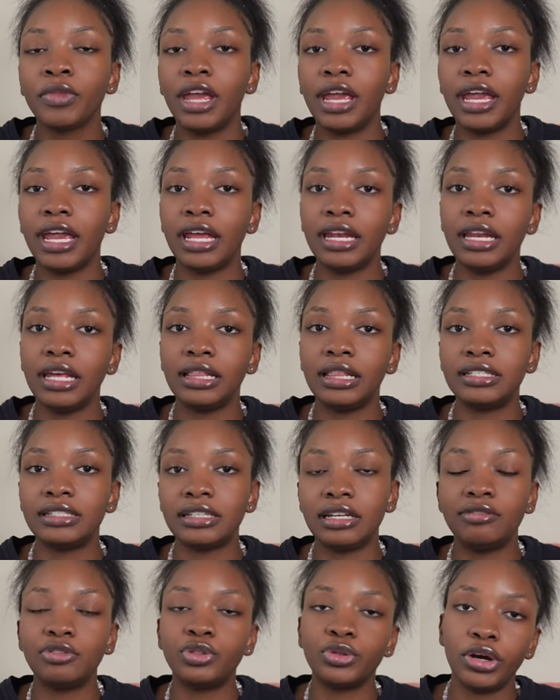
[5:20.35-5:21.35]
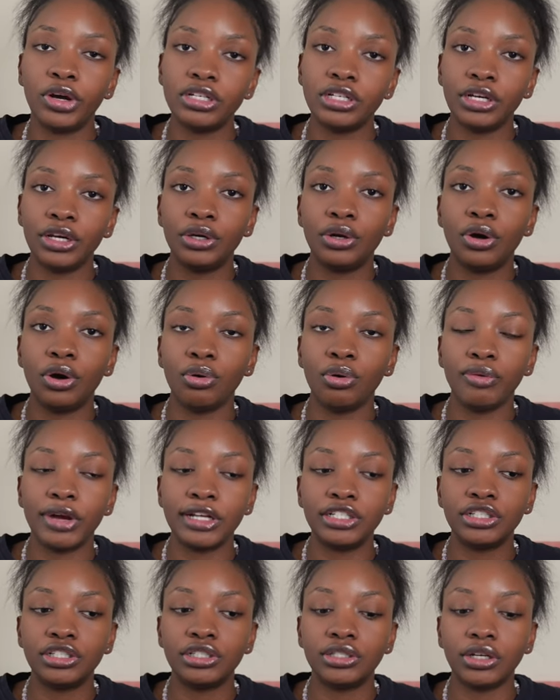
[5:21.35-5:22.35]
And in the state of Georgia, you don't
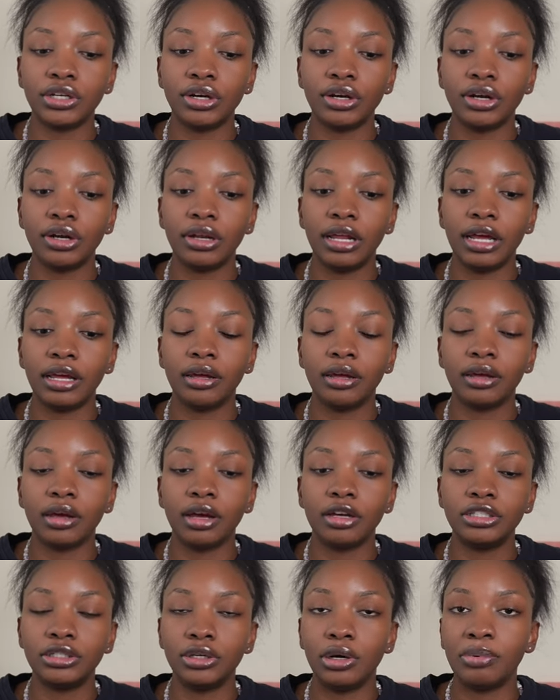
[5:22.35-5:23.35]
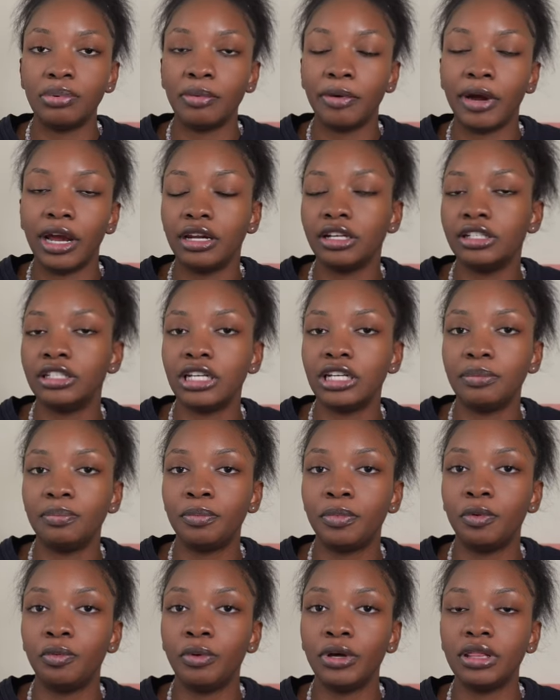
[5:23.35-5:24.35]
register like a sole proprietorship
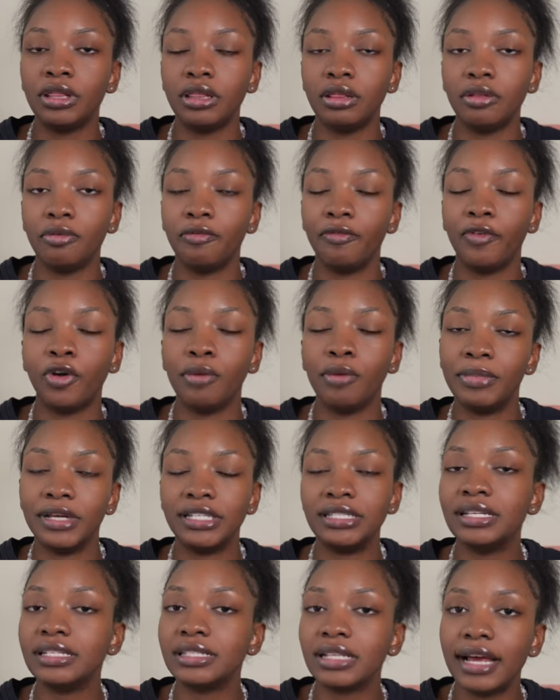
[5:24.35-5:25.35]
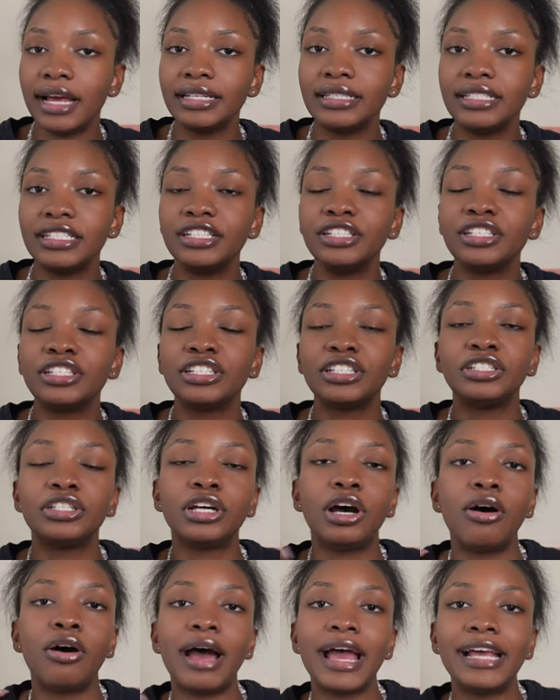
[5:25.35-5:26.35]
with for a business license. So
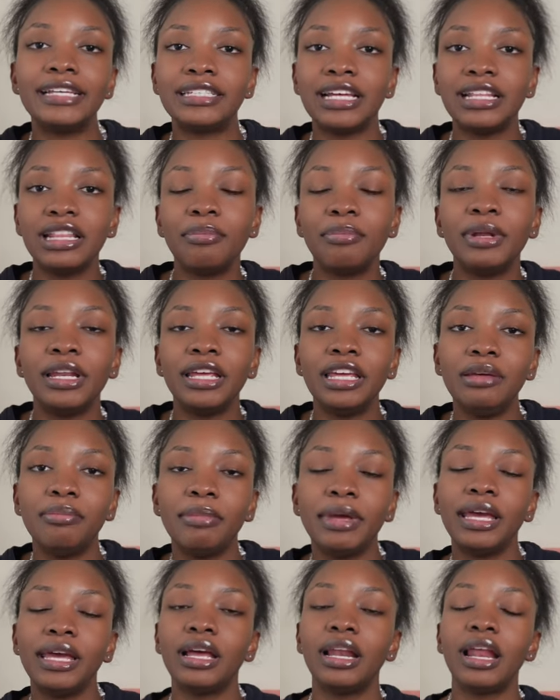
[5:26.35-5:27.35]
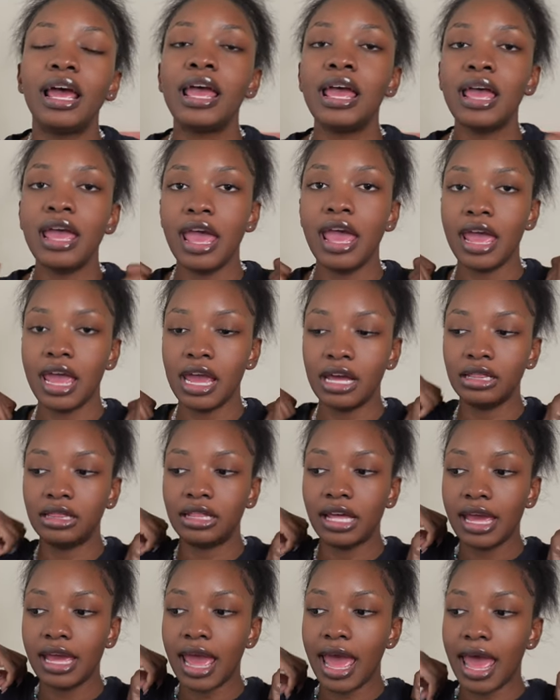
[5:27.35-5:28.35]
I sent them an email and
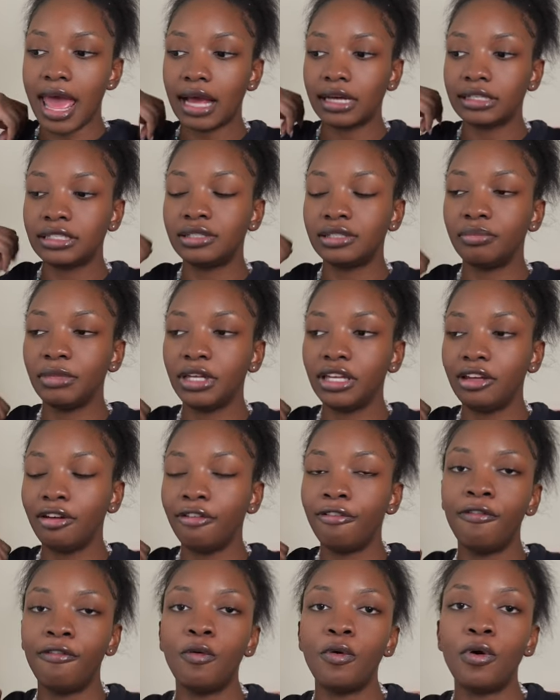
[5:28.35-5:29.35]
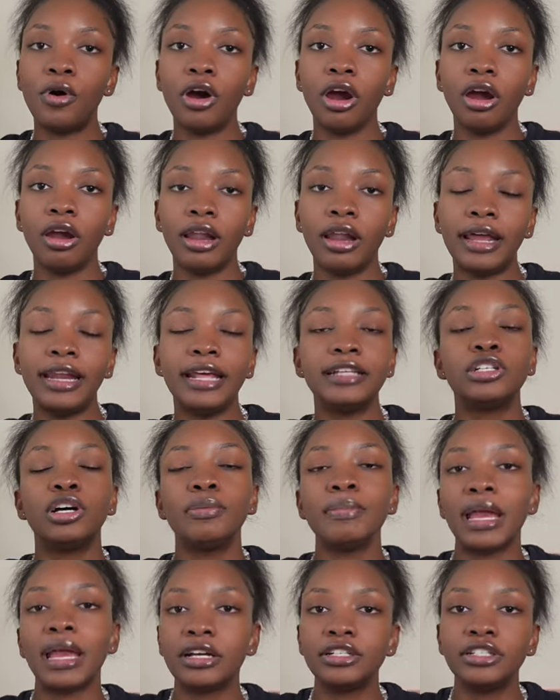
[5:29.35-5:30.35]
they asked me for like they told
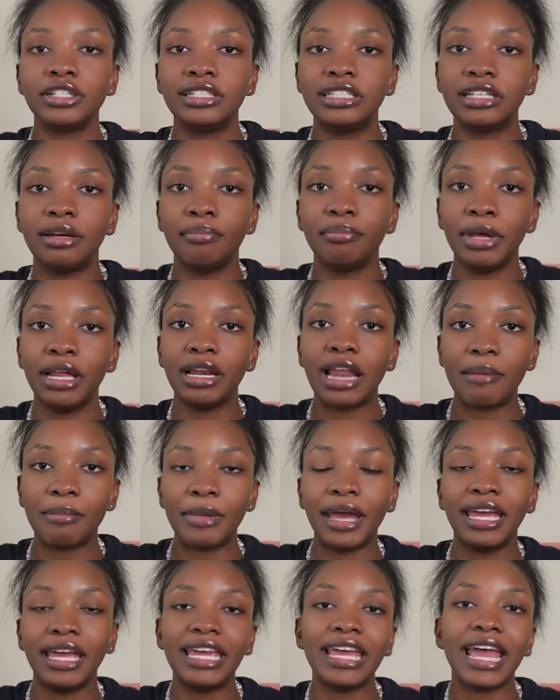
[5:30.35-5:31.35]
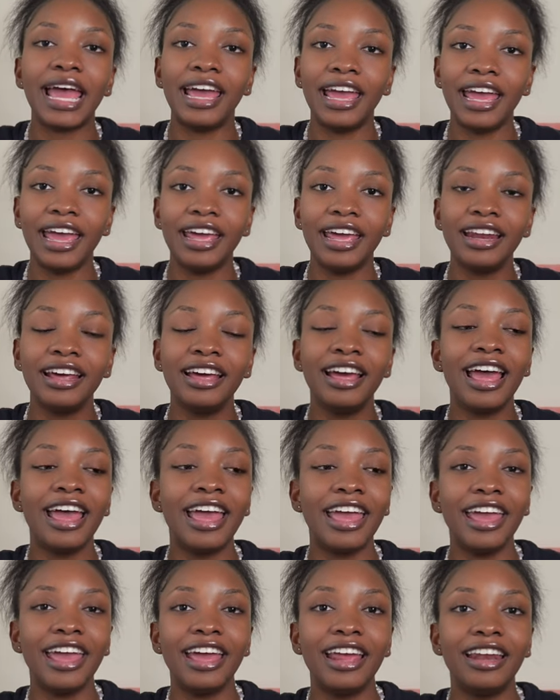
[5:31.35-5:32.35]
me I could just submit like my EIN.
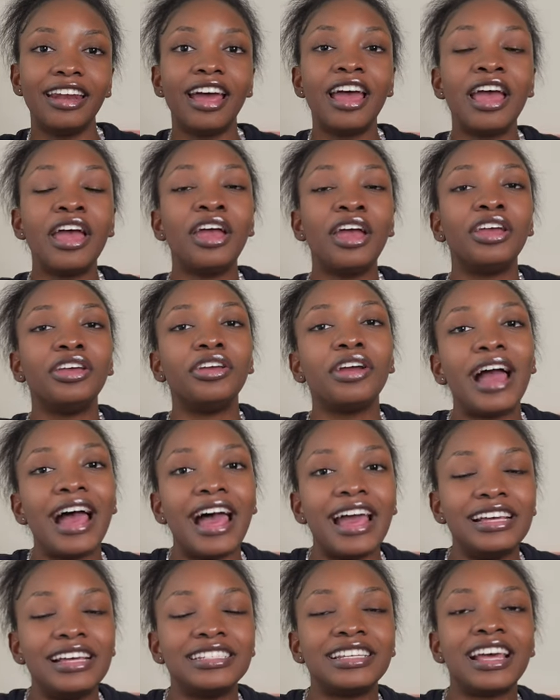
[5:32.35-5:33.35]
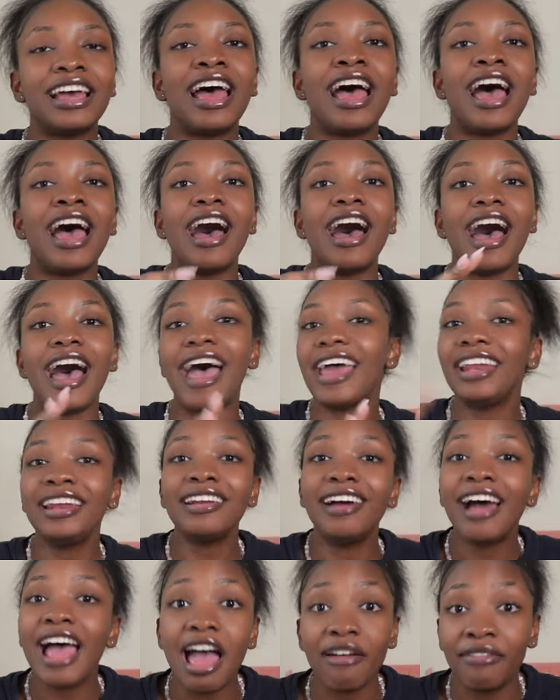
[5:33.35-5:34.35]
And you guys, I did
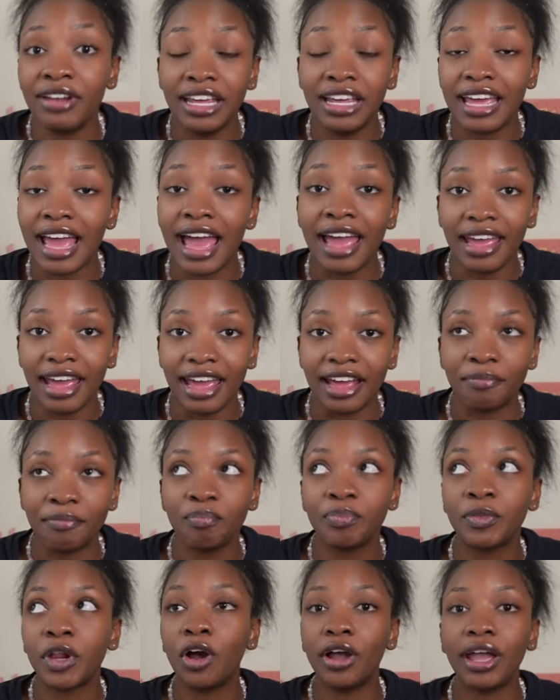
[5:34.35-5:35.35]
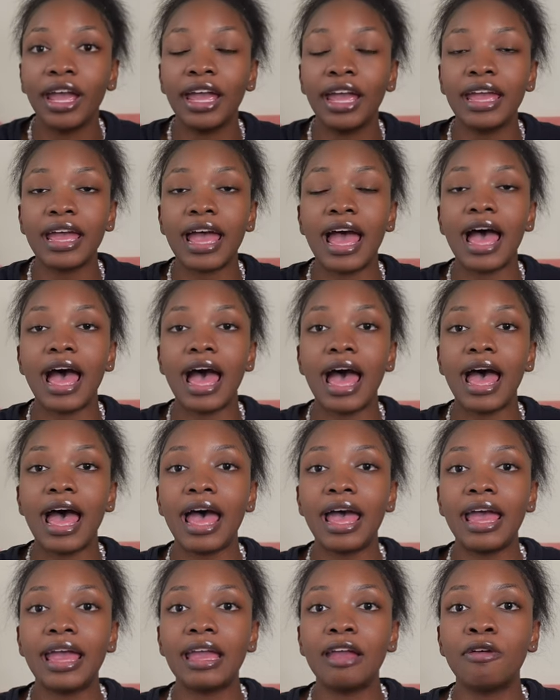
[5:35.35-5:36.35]
not have an EIN, okay?
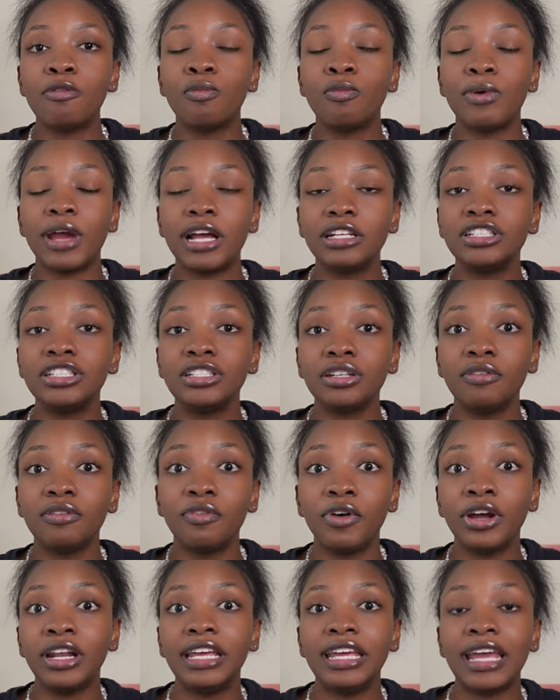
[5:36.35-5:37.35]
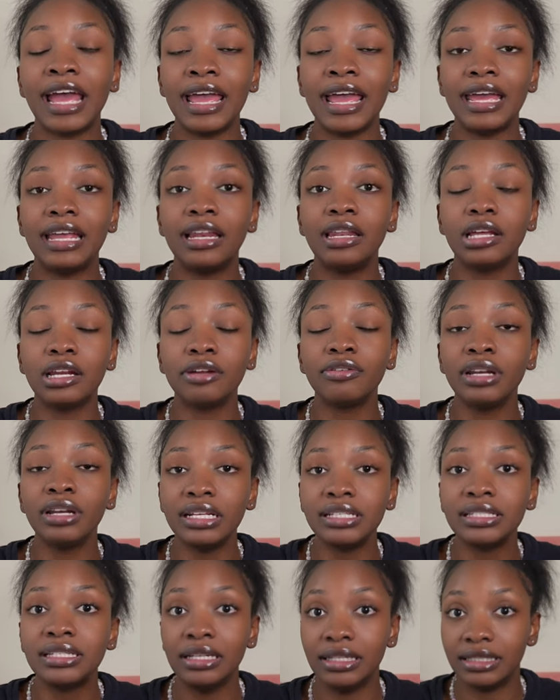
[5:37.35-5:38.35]
I registered for an EIN literally
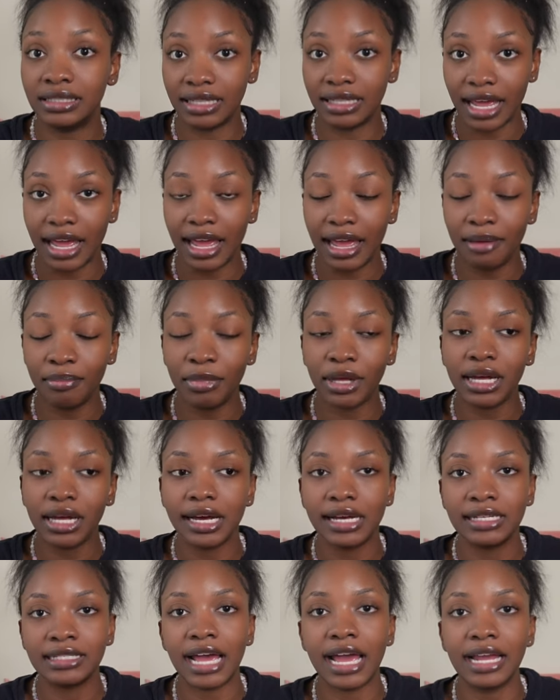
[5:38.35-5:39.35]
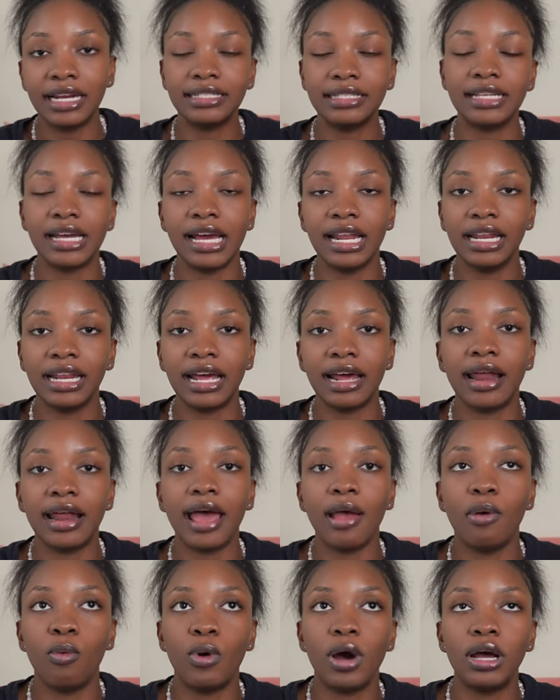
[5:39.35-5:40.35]
today because I decided that
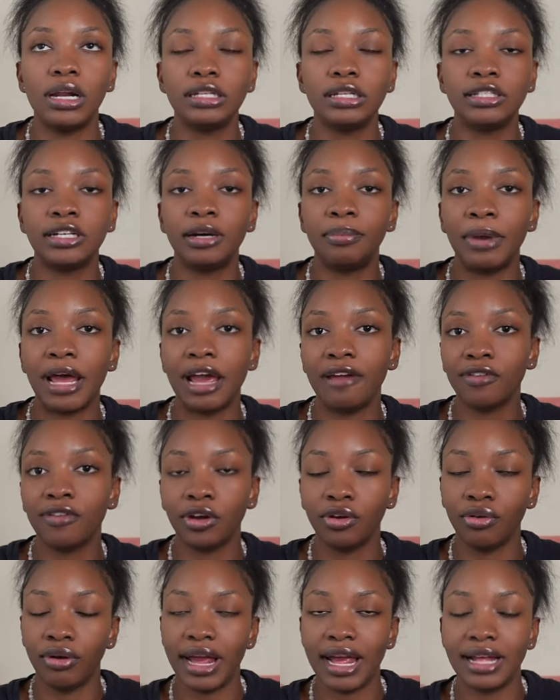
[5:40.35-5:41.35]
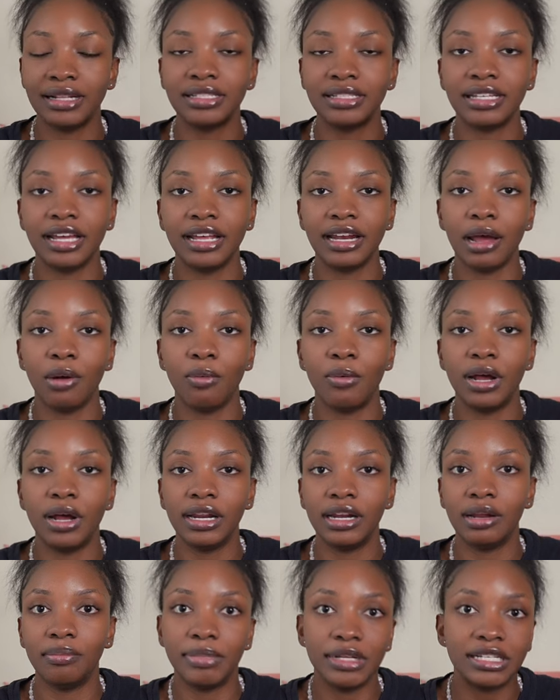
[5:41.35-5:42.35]
I wanted to apply for grants and I
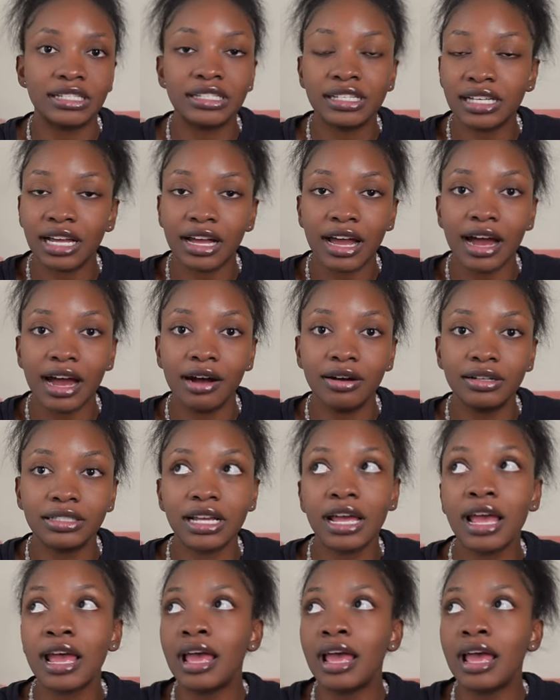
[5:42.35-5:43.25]
wanted a business account.